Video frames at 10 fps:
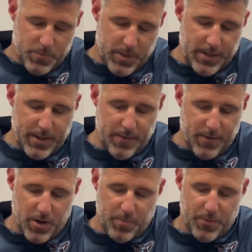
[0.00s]
like to have a
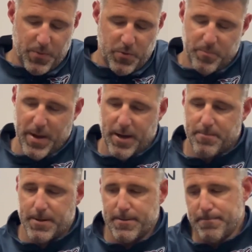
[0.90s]
couple throws back,
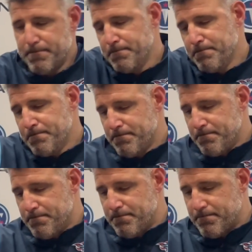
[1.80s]
but
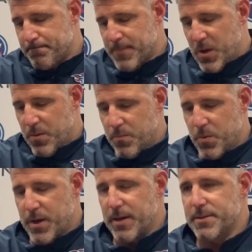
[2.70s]
yeah,
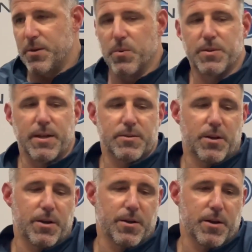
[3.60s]
we'll kind of see where things are
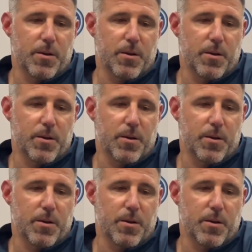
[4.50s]
here.